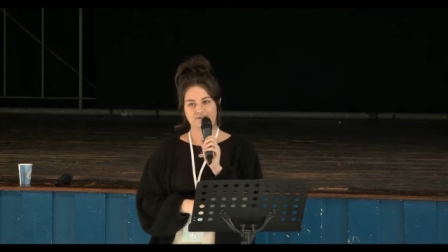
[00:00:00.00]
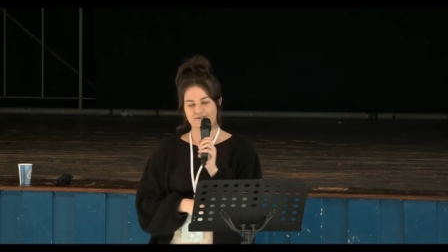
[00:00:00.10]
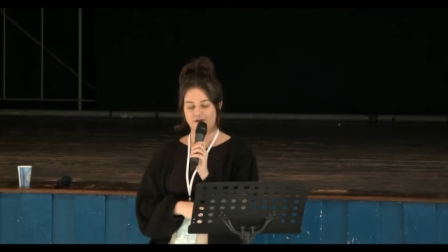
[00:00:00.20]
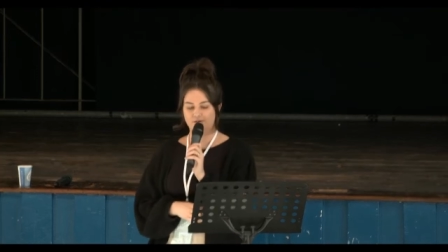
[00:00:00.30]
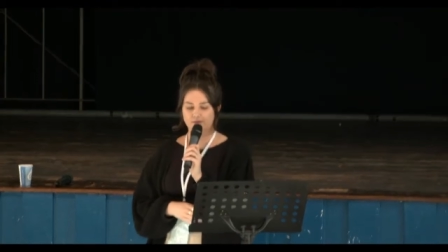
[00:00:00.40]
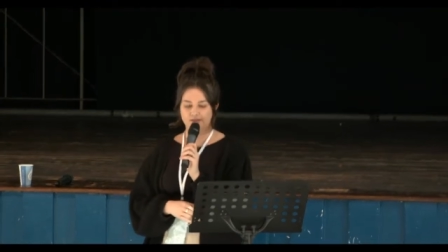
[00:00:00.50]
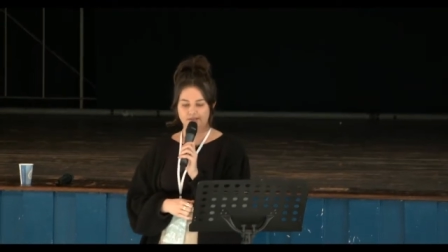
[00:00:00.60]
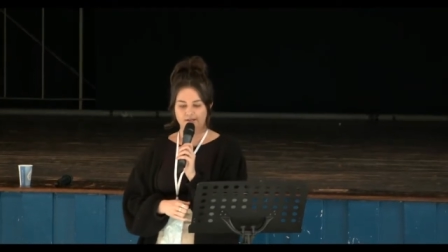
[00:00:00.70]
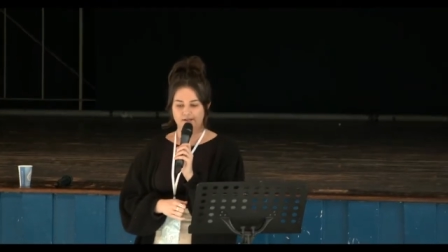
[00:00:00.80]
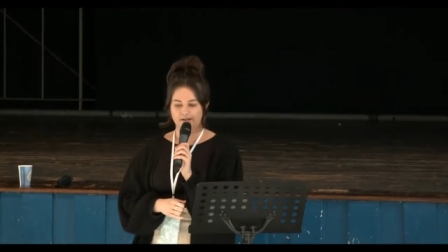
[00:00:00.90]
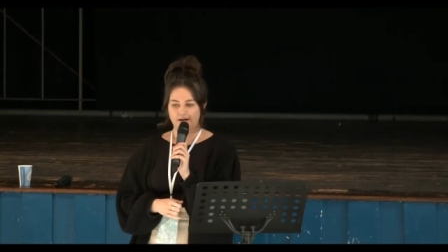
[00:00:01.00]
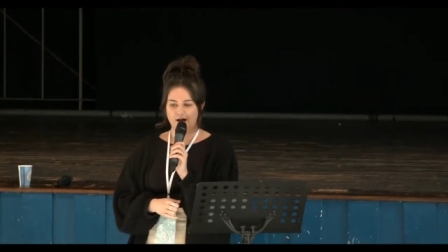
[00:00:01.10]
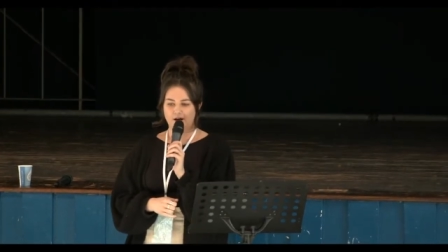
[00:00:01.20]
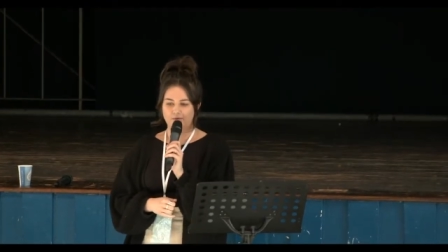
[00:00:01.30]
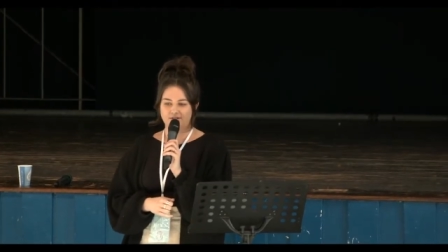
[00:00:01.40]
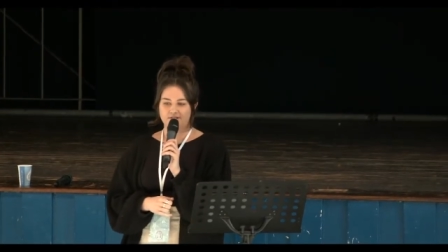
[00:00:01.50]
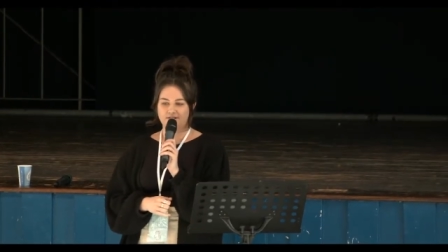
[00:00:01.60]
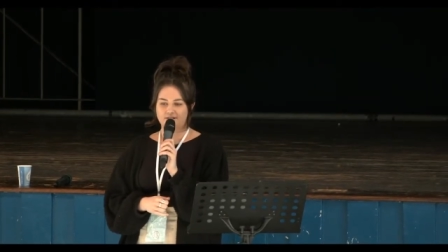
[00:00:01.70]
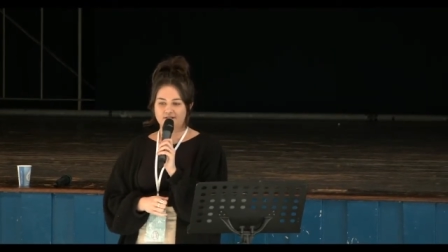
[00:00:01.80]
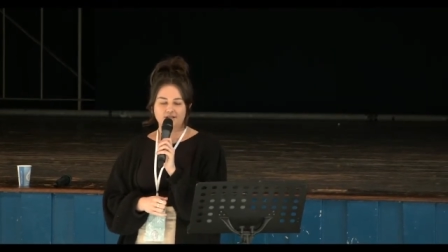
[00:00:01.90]
So I
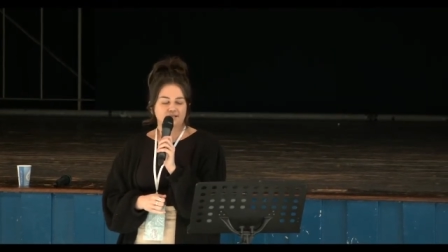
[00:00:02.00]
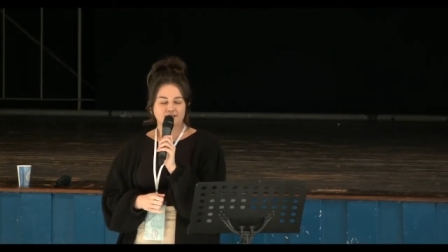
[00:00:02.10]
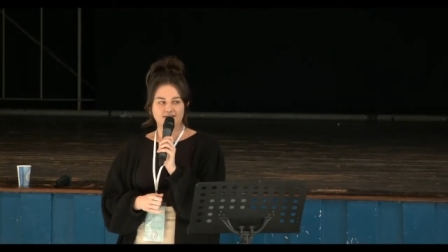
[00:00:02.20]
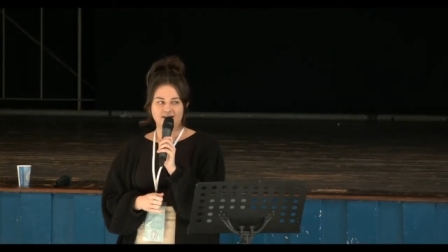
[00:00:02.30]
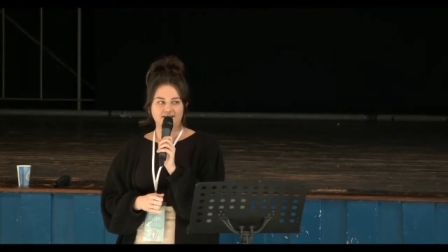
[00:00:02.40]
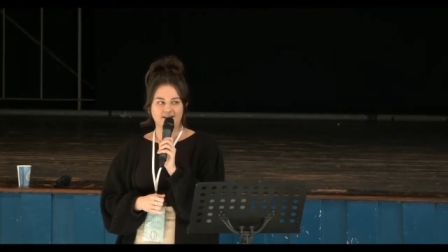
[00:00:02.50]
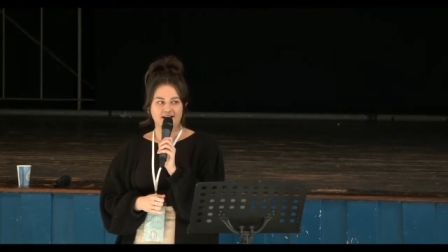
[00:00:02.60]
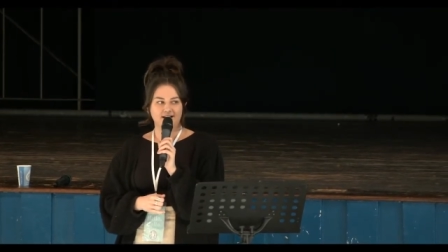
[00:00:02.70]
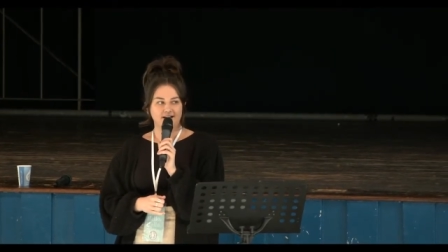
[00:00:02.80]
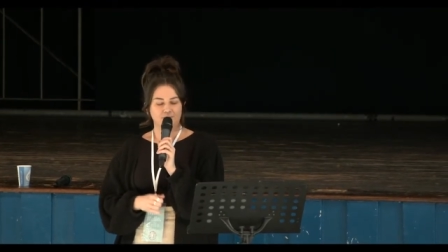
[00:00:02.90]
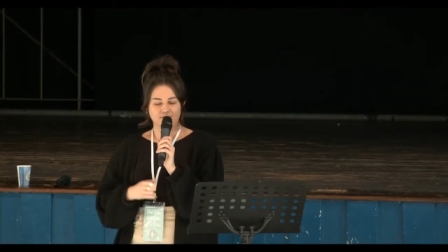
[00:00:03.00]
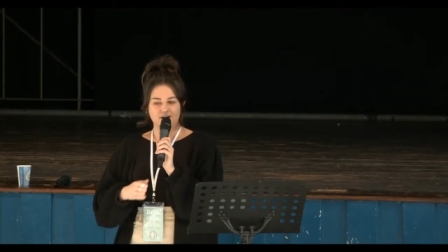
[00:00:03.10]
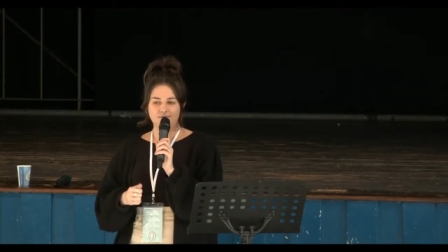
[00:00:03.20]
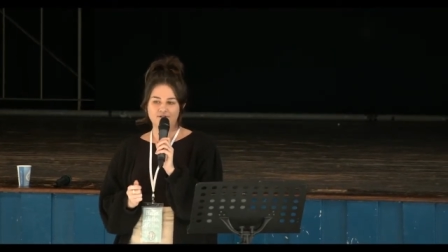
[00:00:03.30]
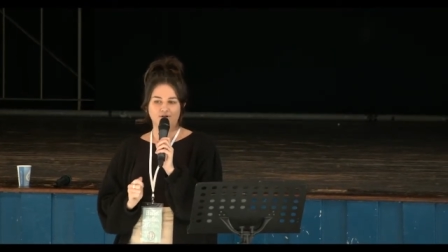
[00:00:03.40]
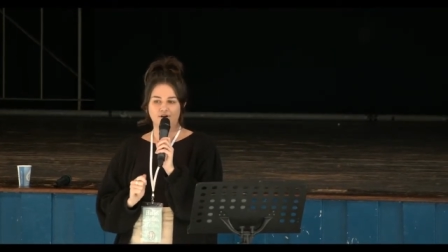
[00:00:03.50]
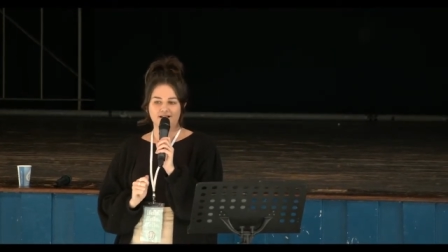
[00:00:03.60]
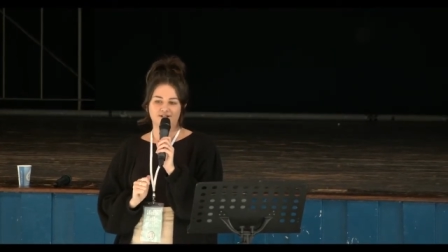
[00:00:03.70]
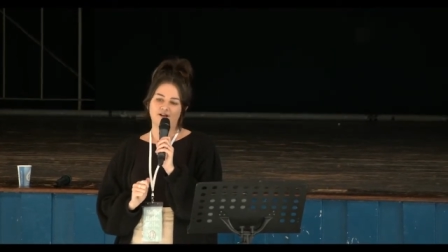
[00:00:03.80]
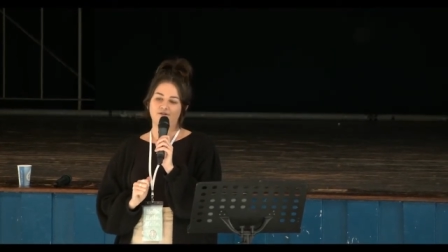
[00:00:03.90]
was 16 and I was going to
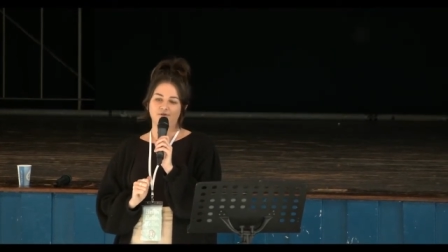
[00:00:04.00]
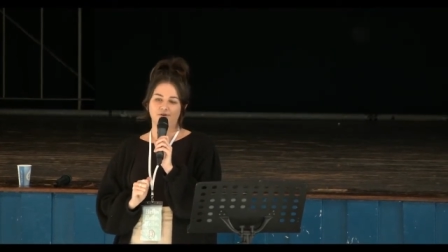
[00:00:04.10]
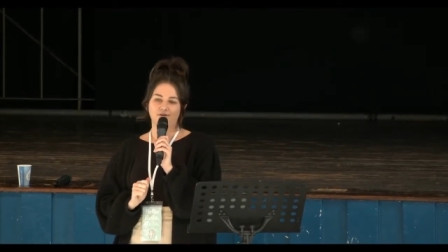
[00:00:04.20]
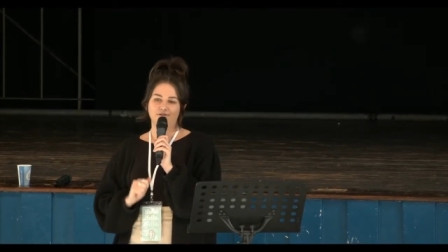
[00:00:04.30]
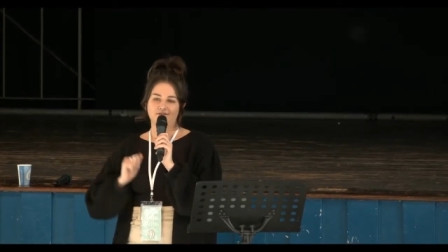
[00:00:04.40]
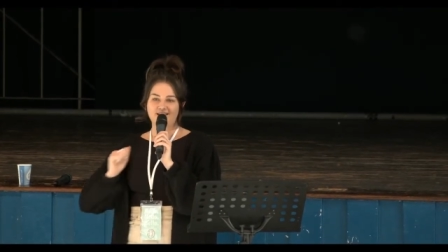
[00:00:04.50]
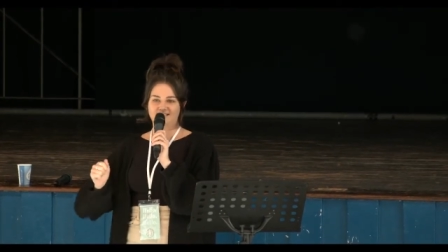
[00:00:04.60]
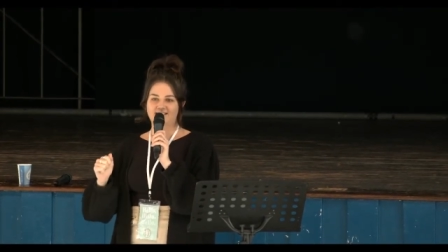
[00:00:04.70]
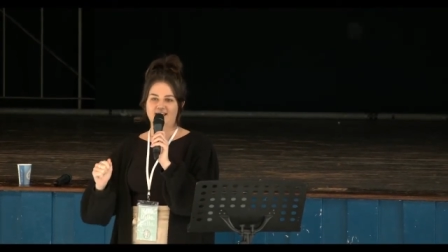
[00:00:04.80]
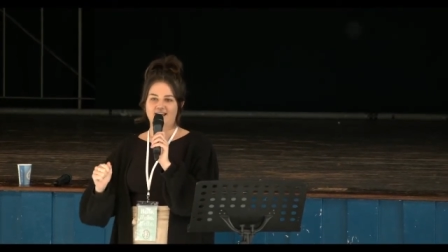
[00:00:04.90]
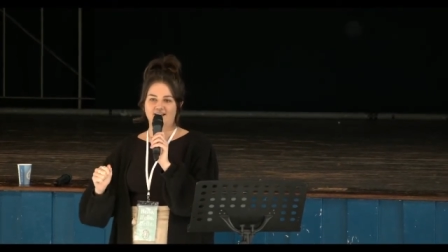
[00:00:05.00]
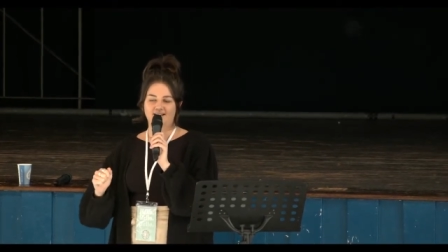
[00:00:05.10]
college, and I thought, this is it.